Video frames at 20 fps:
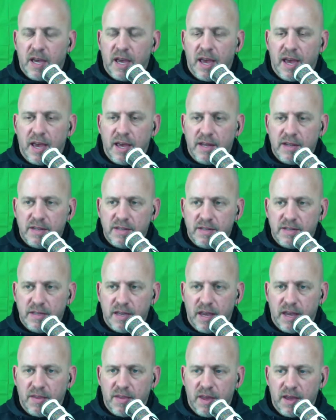And
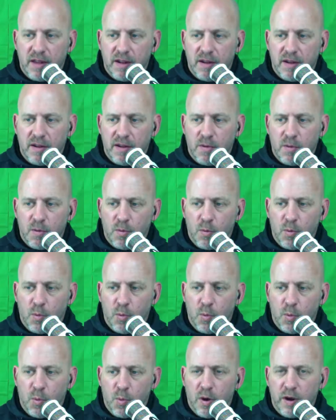then
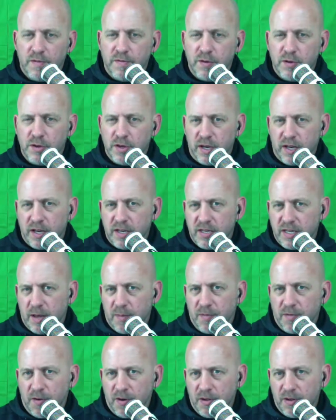what if you took it a
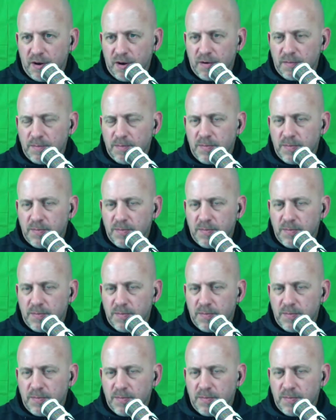step further?